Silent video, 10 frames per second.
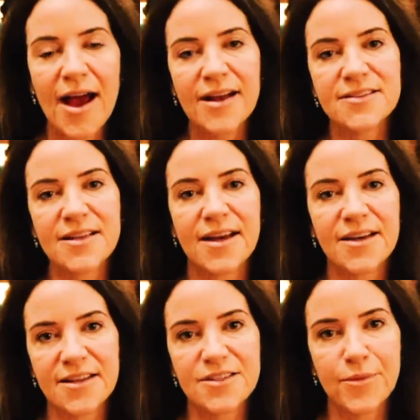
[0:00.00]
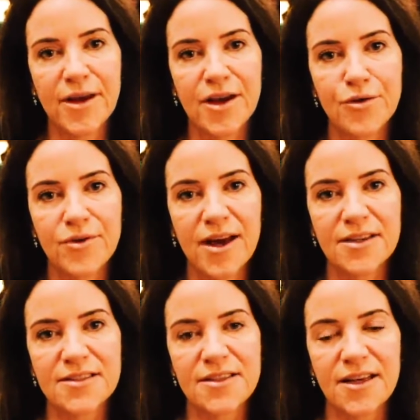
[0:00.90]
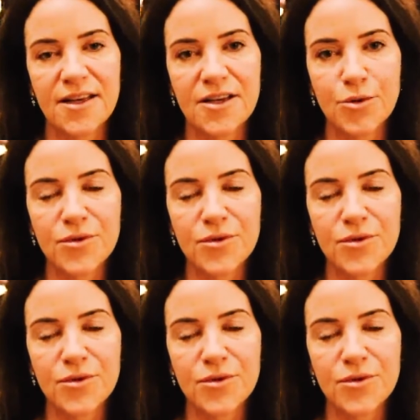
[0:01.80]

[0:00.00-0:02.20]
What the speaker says: and secondly to make it a reality.